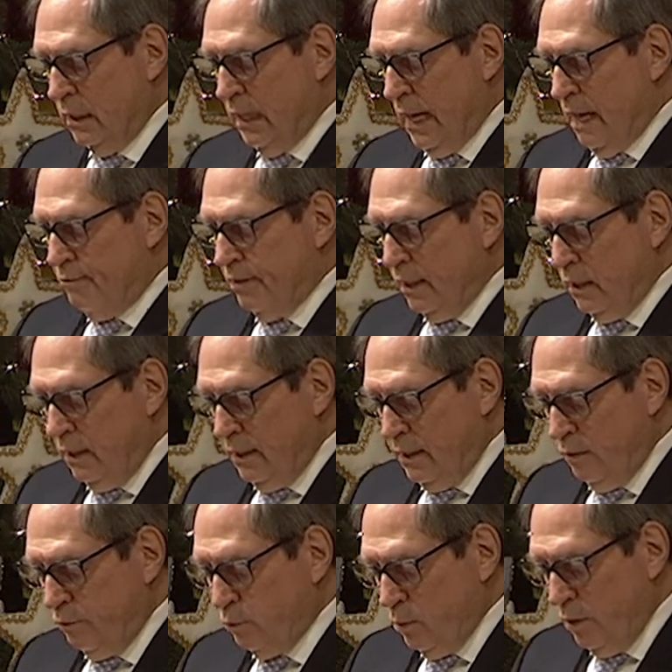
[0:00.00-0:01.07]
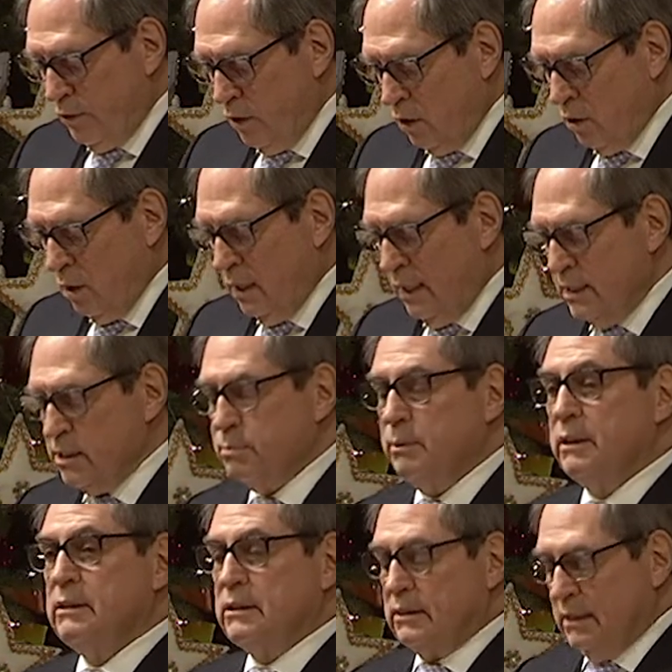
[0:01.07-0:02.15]
having lived with her
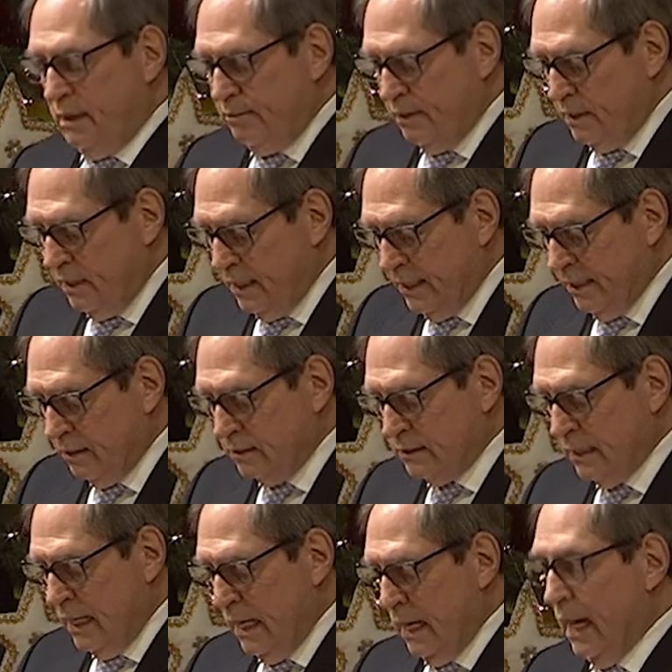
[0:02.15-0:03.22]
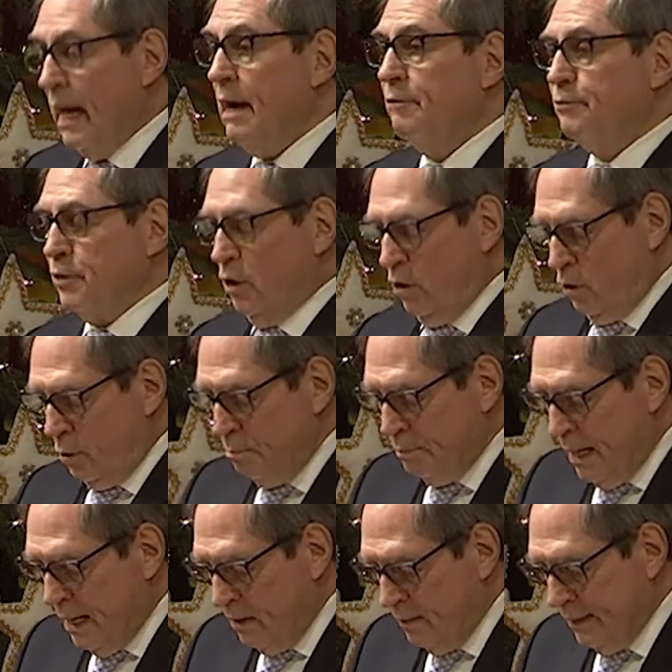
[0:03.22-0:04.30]
husband seven years after her
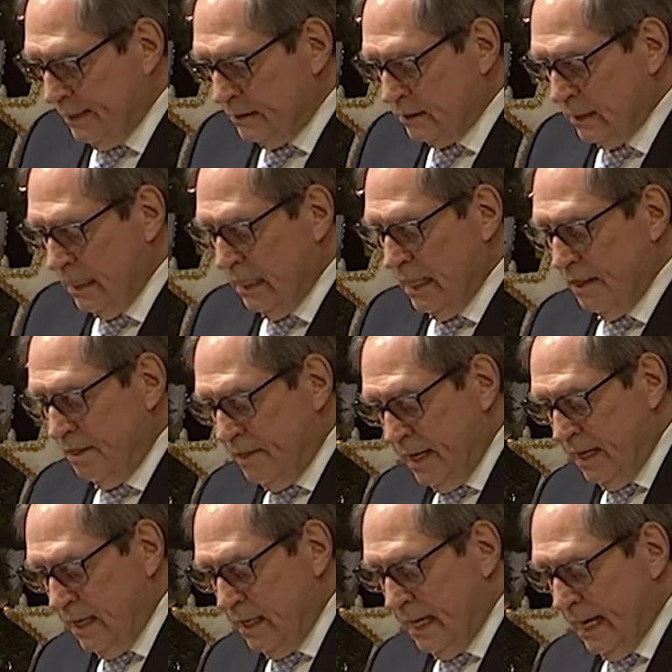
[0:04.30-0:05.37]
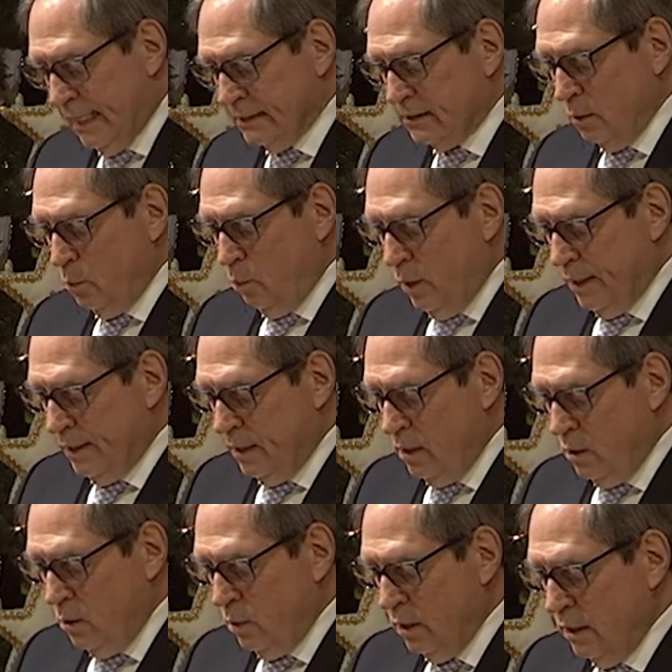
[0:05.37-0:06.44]
marriage, then as a
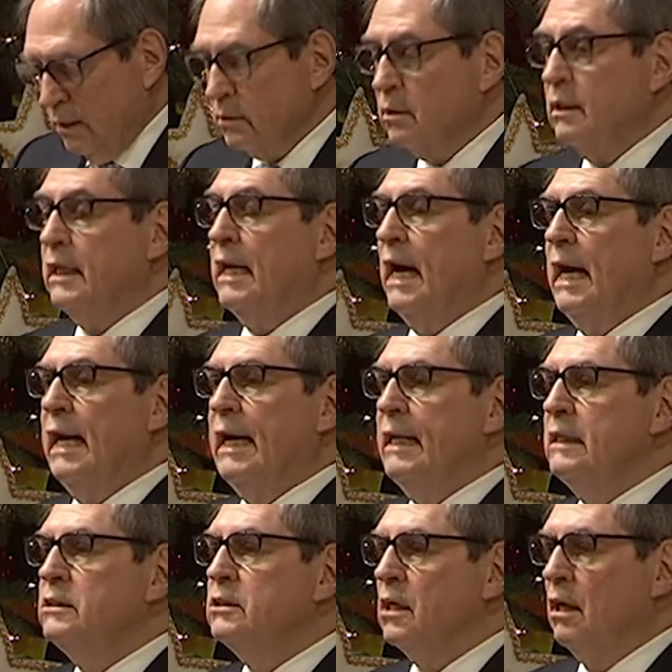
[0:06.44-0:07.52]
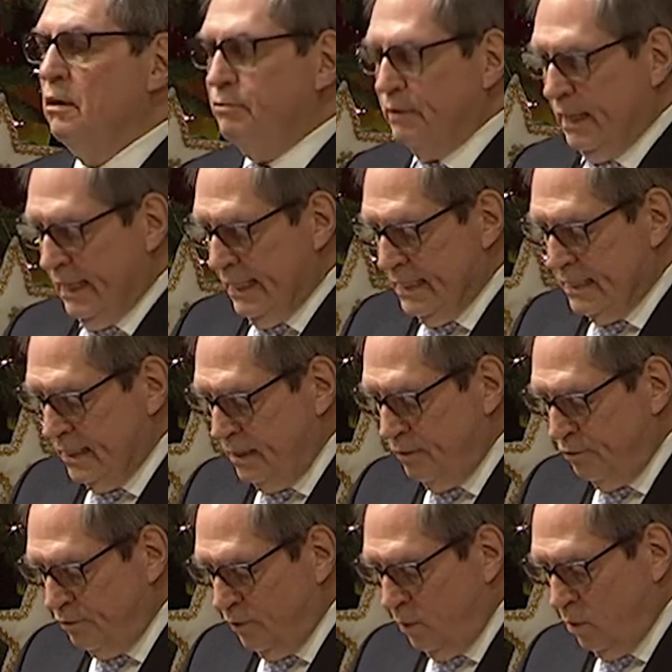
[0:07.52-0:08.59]
widow to the age of
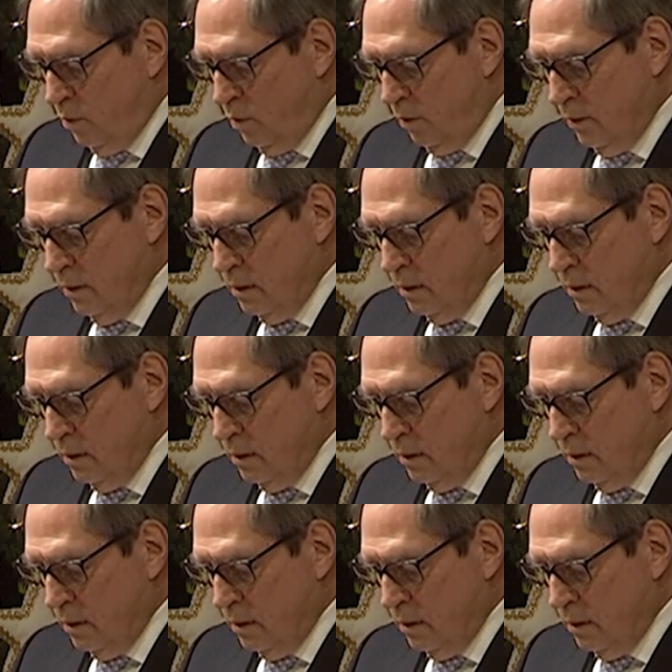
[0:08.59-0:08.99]
84.